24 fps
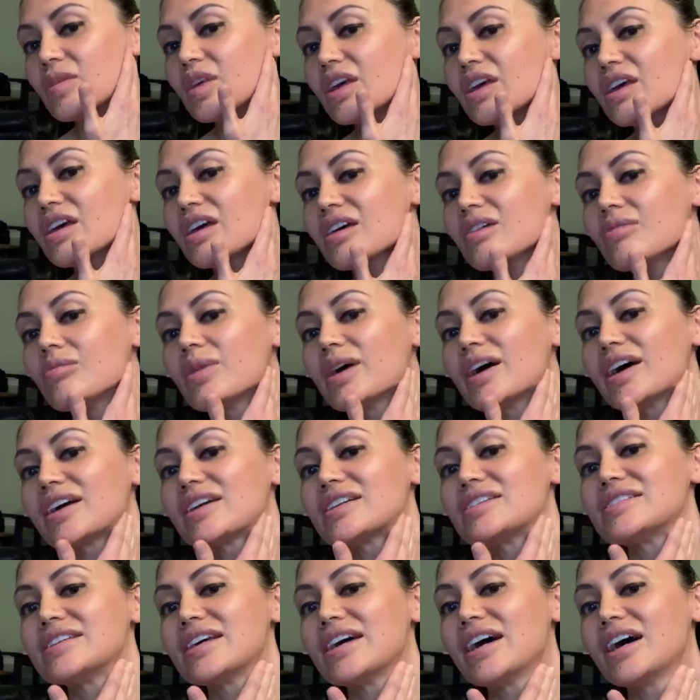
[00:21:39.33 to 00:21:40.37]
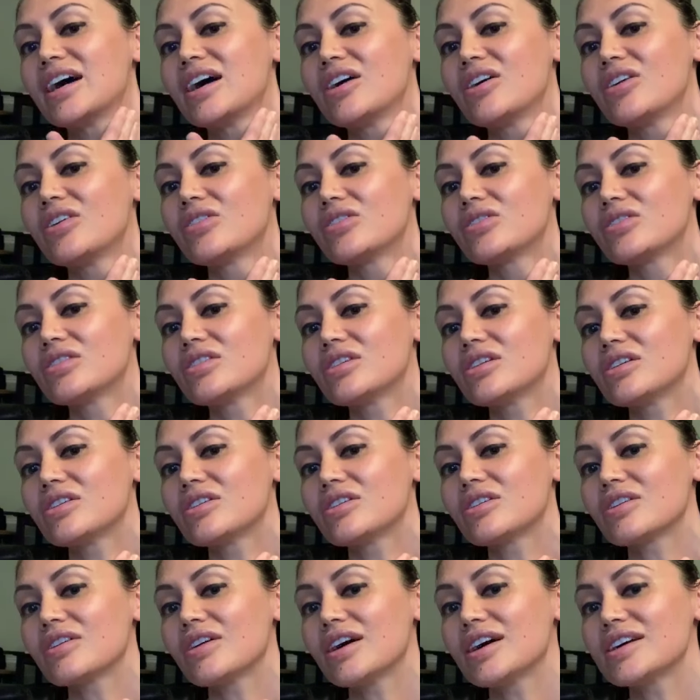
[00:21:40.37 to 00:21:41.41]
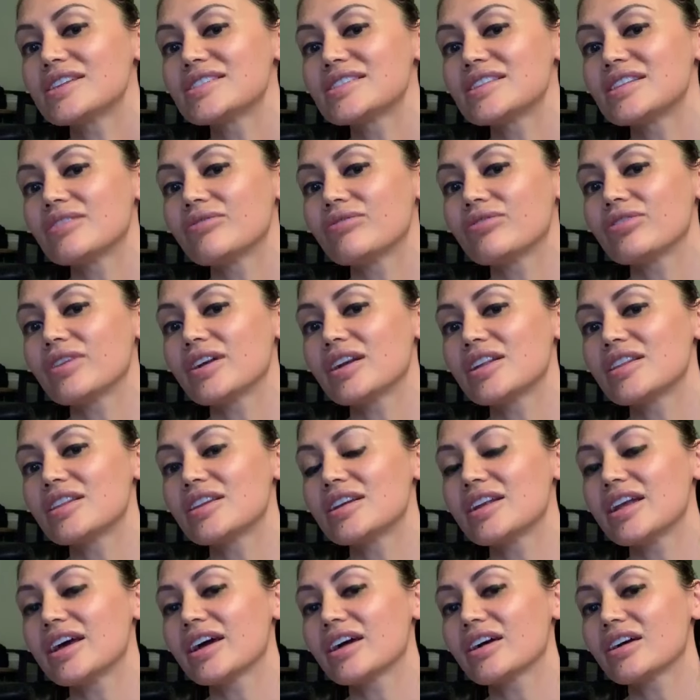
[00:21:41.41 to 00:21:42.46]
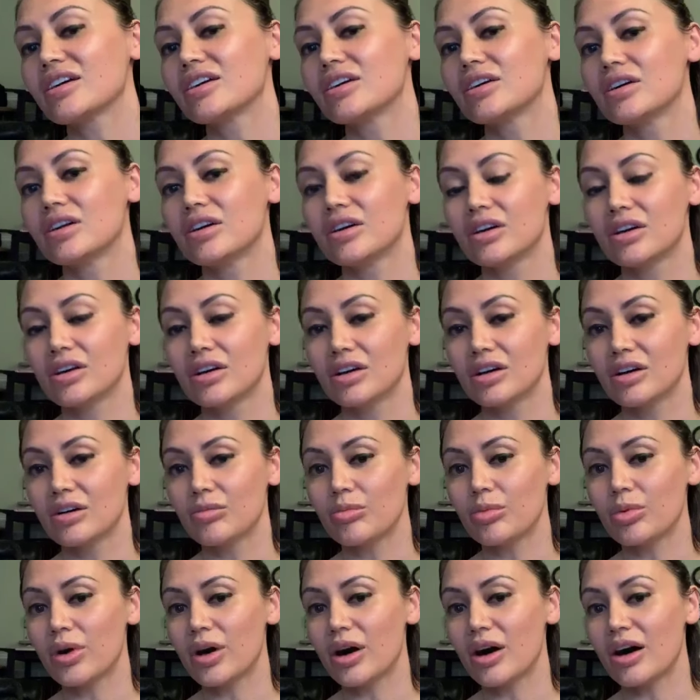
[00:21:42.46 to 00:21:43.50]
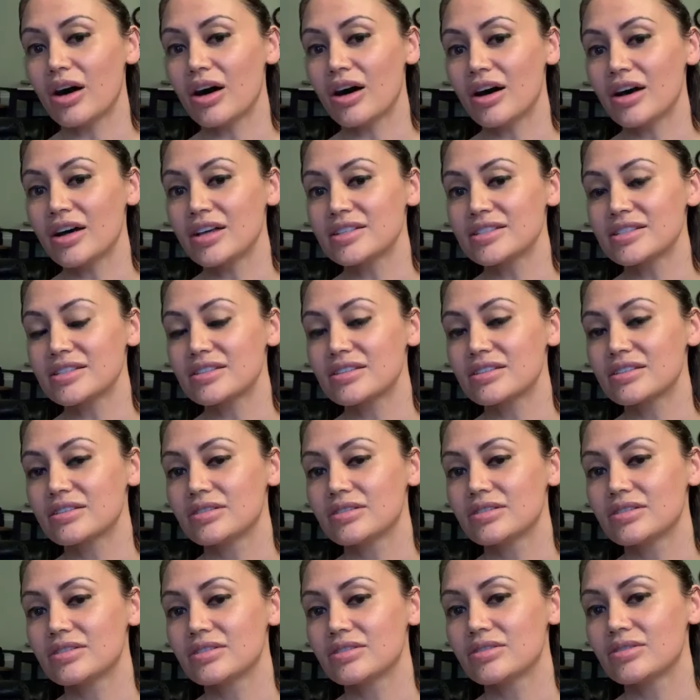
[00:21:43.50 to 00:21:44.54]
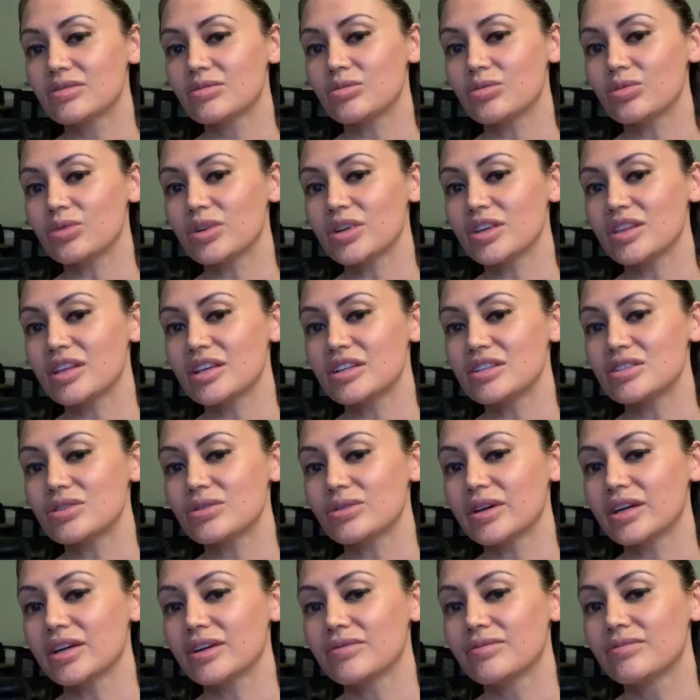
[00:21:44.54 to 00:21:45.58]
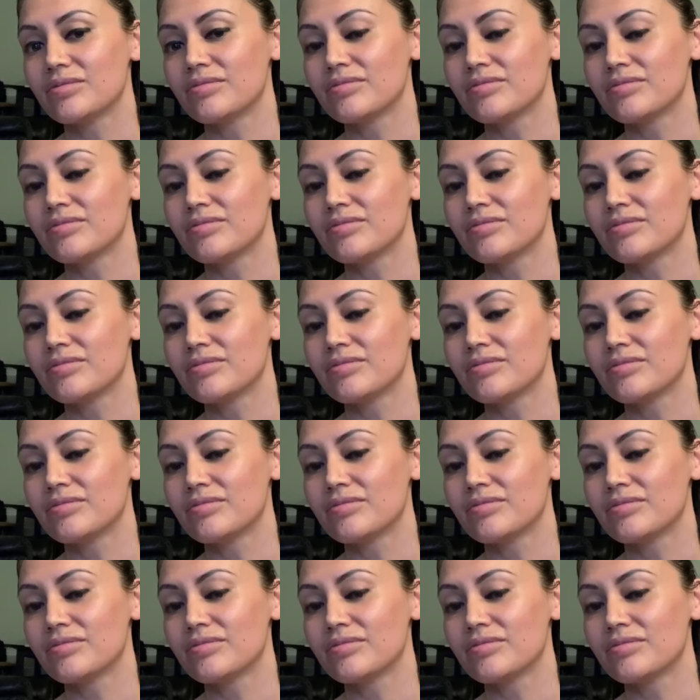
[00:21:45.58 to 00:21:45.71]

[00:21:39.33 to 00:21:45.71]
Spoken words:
And back down, across the front of the neck. Pause. Breathe into it.